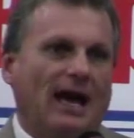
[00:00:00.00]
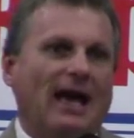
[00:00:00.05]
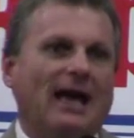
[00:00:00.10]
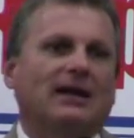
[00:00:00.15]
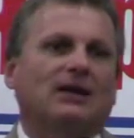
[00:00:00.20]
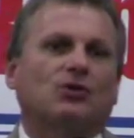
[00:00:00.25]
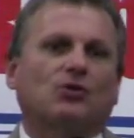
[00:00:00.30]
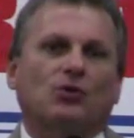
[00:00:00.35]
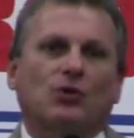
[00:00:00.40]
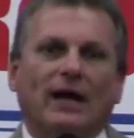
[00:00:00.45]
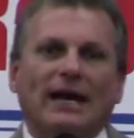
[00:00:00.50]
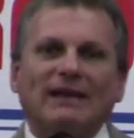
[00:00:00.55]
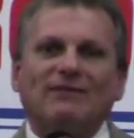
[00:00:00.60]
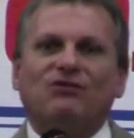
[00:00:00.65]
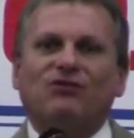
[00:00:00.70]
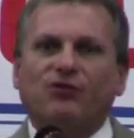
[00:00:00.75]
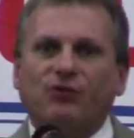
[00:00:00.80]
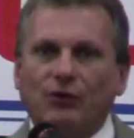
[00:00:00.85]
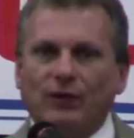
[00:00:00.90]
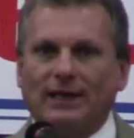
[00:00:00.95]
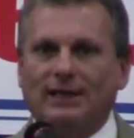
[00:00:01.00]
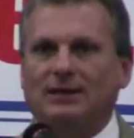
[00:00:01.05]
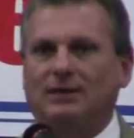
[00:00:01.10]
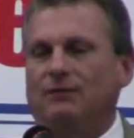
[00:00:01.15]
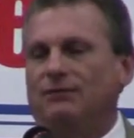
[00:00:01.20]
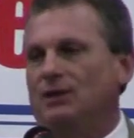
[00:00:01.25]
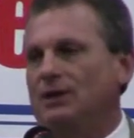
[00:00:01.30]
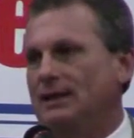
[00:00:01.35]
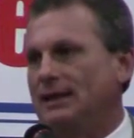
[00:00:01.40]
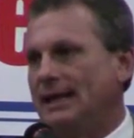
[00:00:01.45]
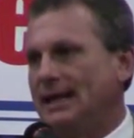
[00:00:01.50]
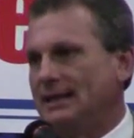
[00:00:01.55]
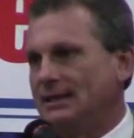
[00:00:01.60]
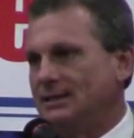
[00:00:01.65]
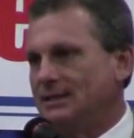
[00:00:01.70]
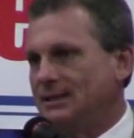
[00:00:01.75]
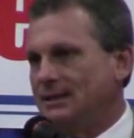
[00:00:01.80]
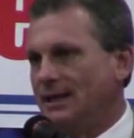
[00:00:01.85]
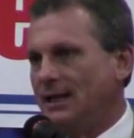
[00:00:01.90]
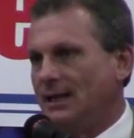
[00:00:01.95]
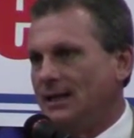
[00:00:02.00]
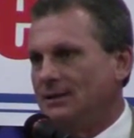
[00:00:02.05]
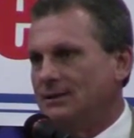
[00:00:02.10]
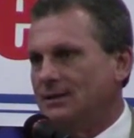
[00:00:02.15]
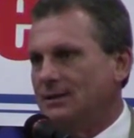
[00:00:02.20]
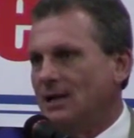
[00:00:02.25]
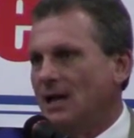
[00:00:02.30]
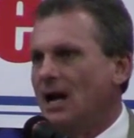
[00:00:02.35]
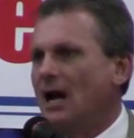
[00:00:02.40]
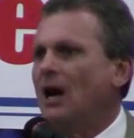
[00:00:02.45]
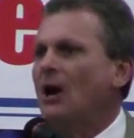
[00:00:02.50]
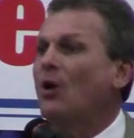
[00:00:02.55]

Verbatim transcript: A great friend of the United States.